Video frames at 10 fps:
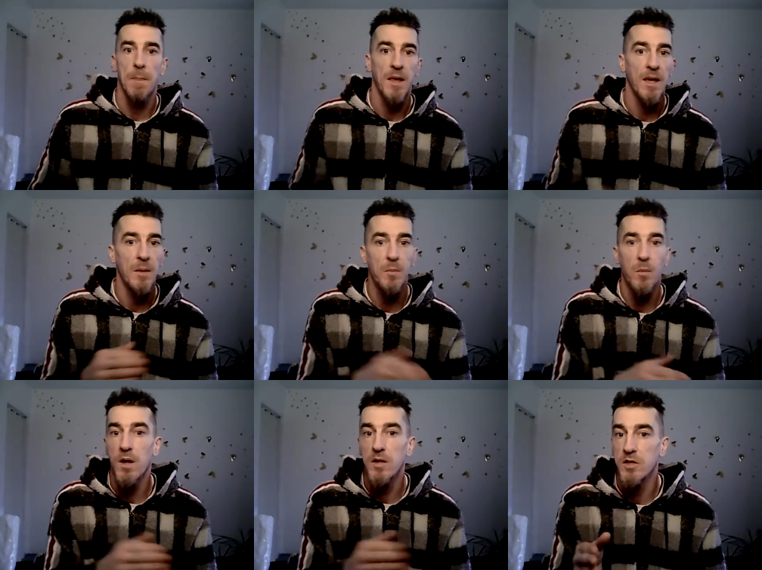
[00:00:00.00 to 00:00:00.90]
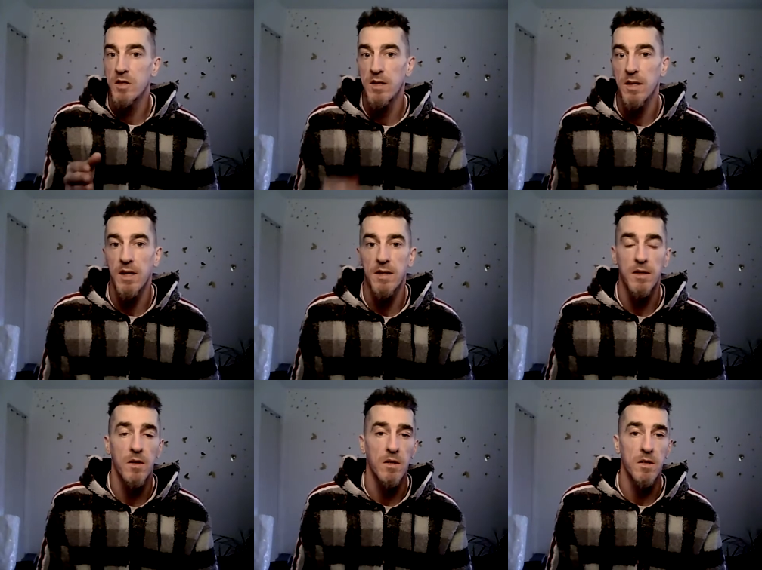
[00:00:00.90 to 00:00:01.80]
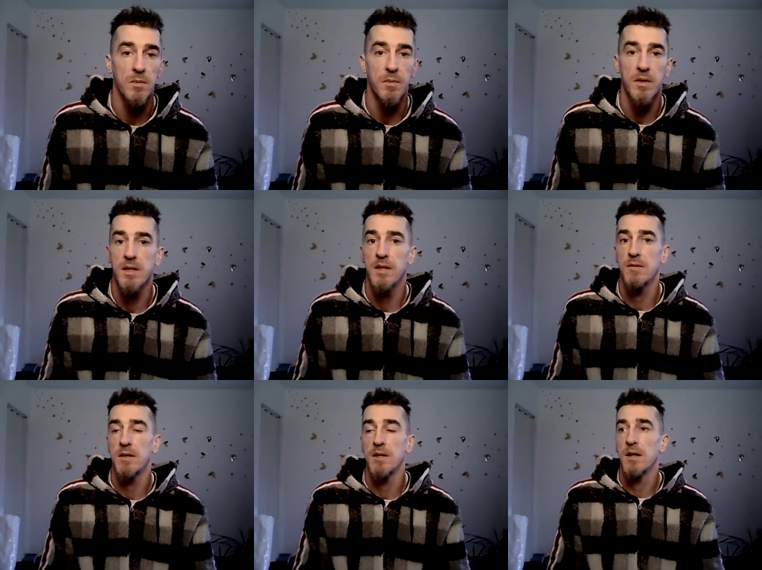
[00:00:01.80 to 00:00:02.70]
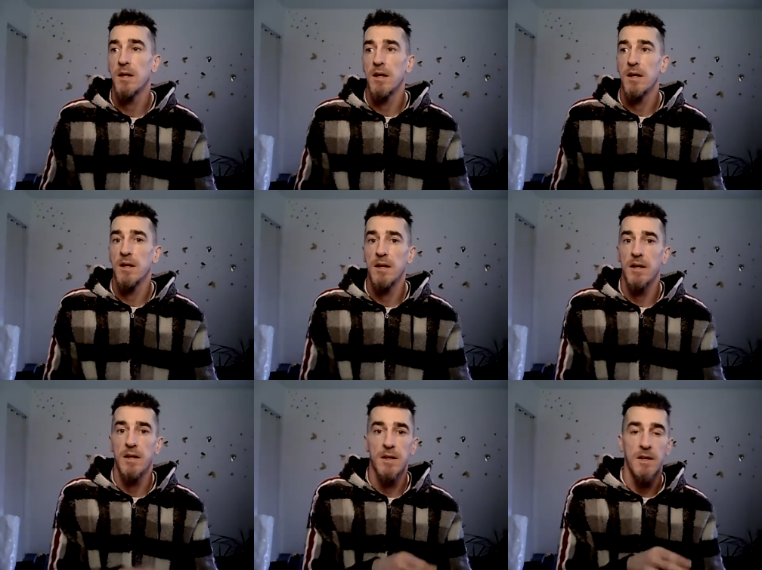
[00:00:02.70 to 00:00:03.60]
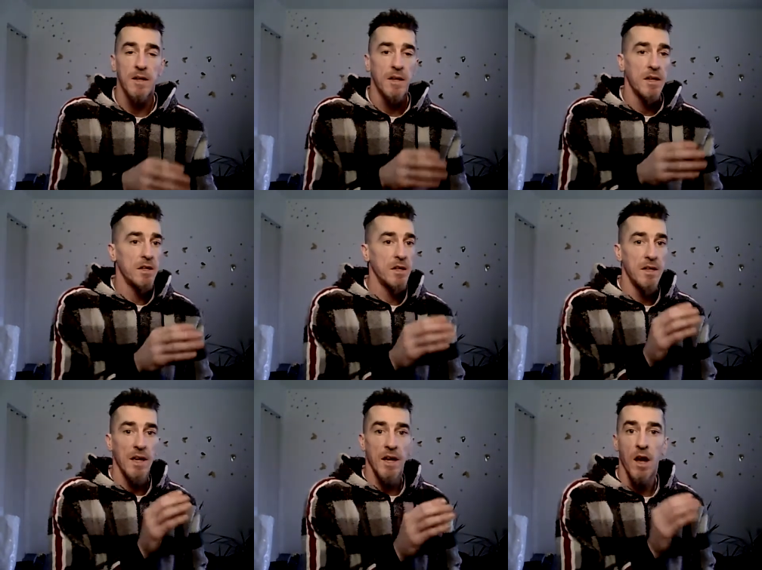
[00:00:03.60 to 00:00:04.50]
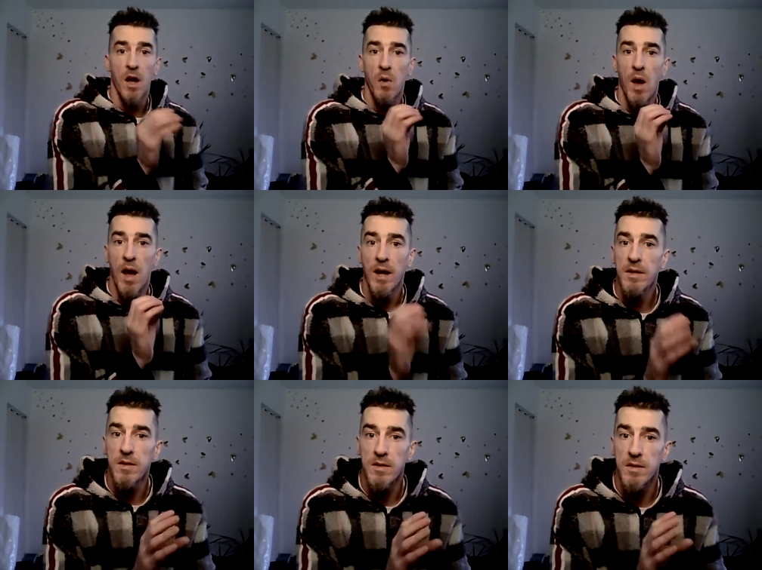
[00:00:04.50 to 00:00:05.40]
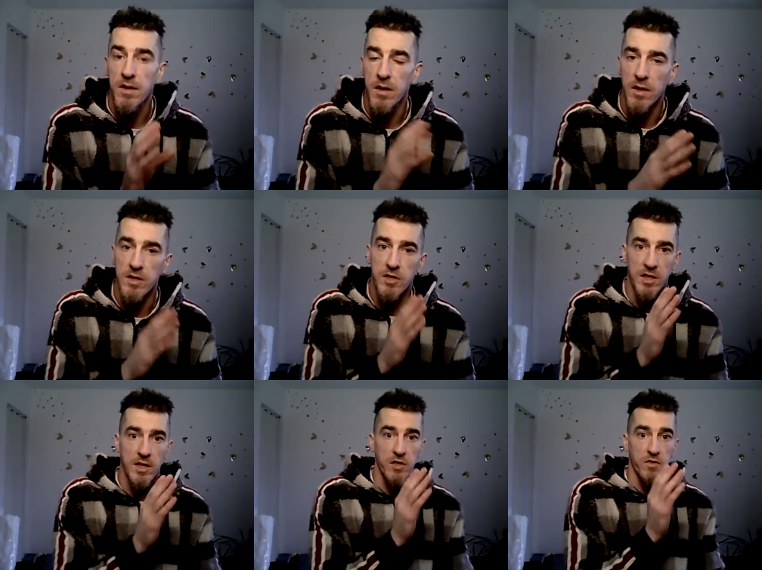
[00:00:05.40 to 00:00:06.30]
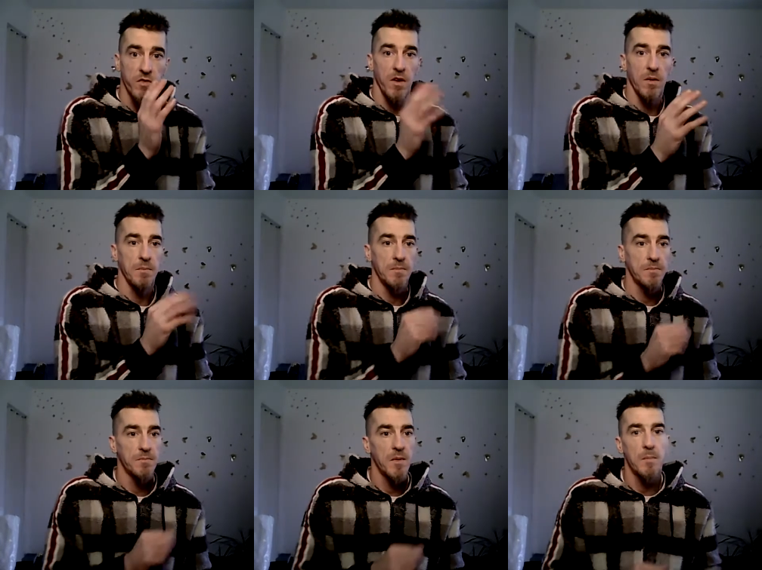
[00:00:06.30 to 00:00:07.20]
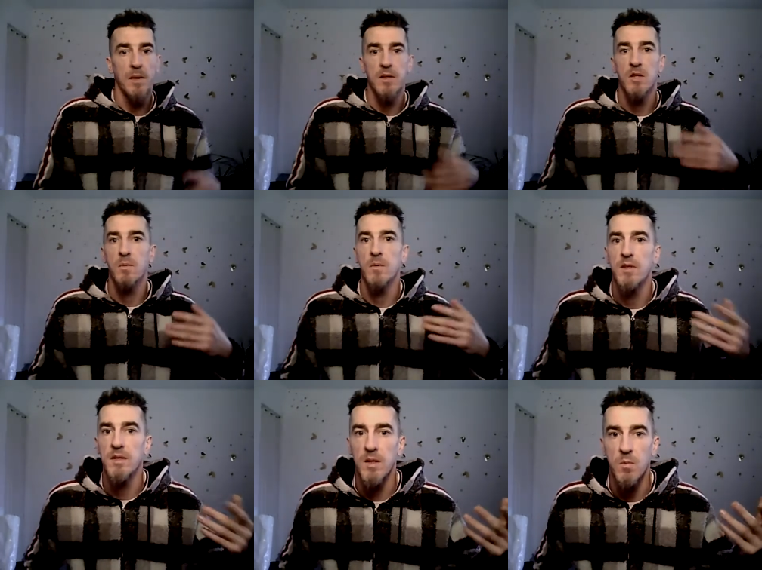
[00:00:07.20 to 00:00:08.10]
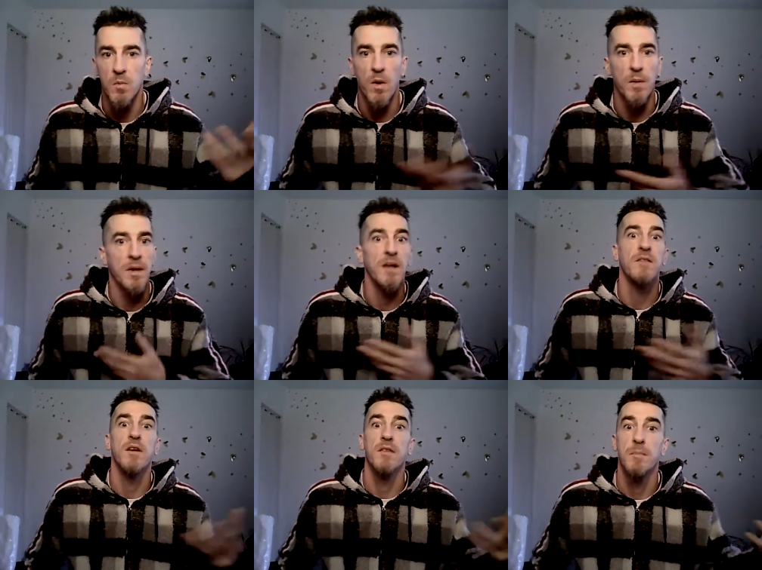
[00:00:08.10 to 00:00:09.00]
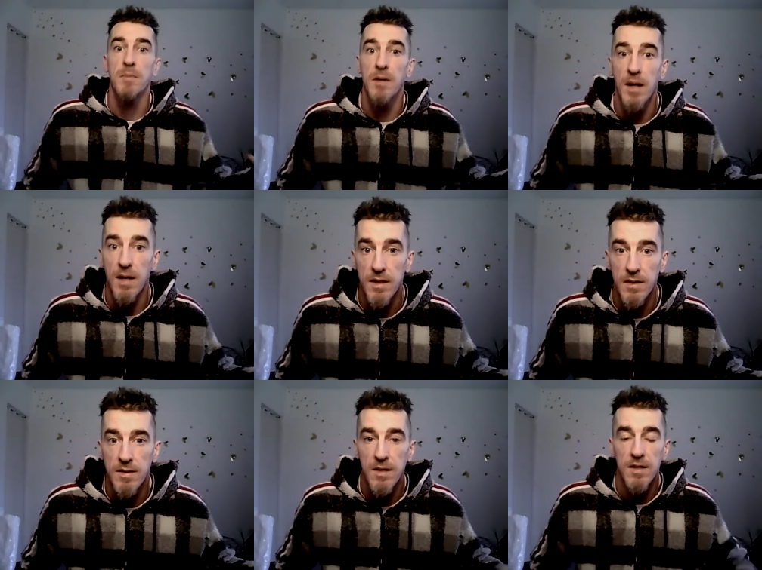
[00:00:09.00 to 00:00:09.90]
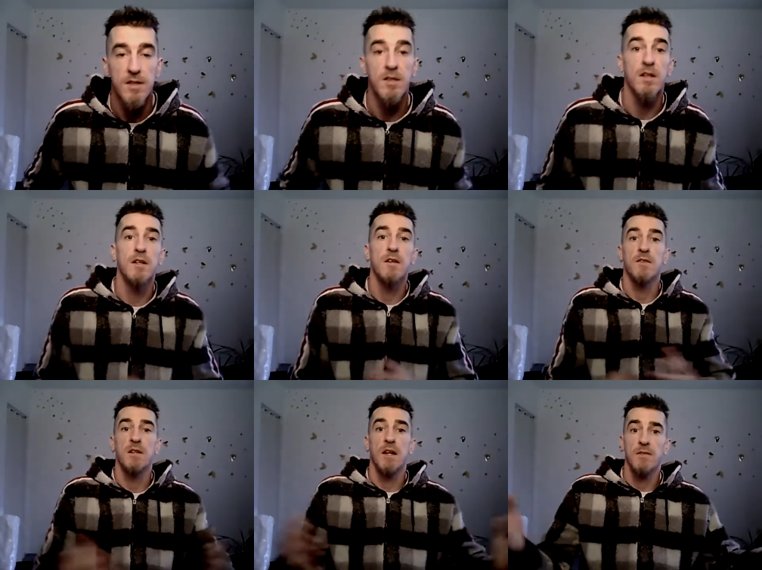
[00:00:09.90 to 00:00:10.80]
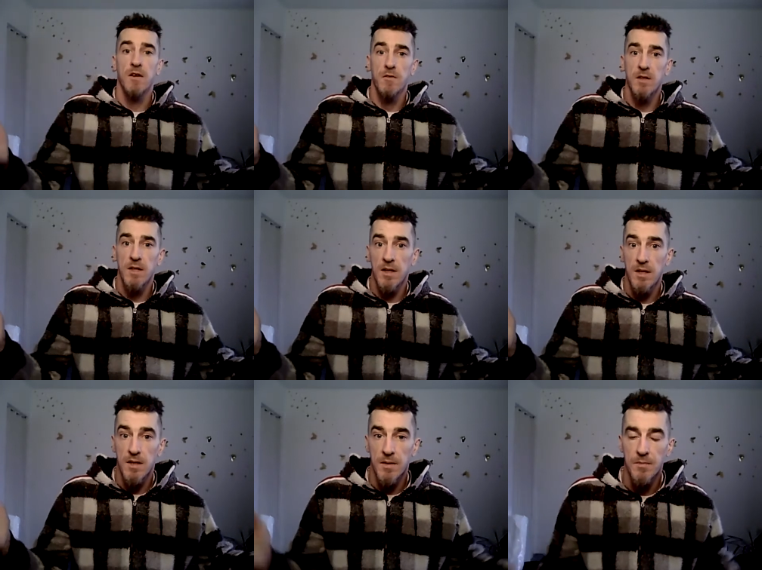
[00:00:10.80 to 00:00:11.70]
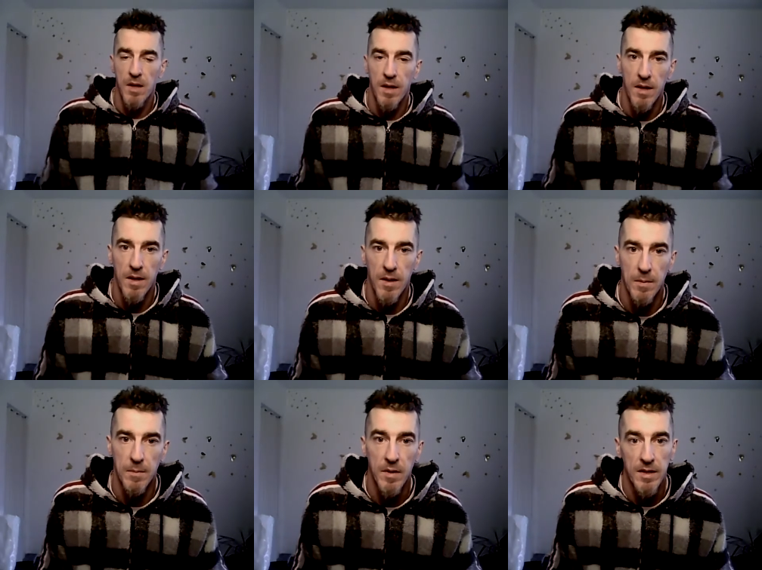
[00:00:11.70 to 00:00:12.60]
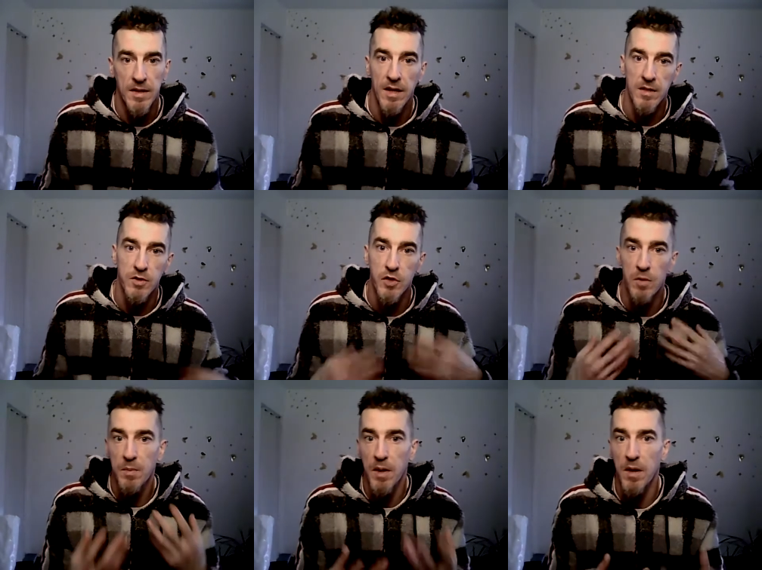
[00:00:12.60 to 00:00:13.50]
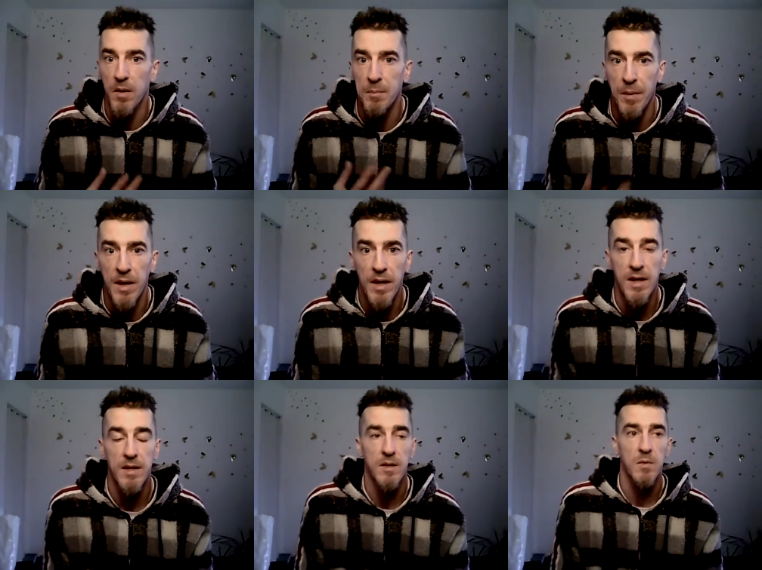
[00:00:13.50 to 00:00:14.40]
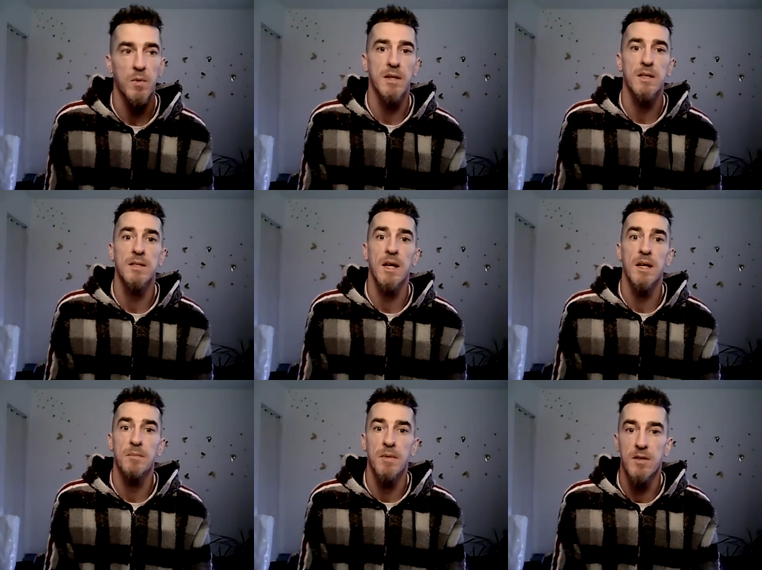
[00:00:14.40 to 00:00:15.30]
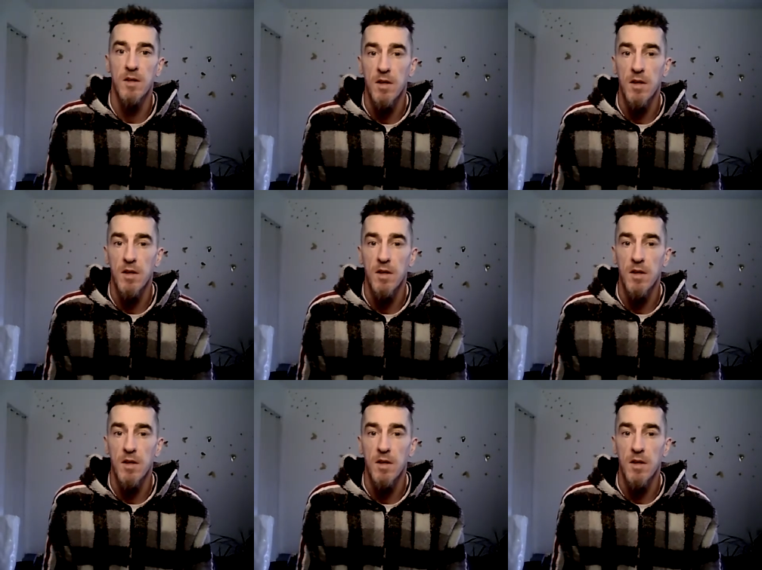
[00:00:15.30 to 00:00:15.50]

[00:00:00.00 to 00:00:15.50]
Keep watching and get all the good material. You get how I done it, how I changed from being someone that didn't want to be even on the planet to loving life every day, and jumping out of bed with excitement,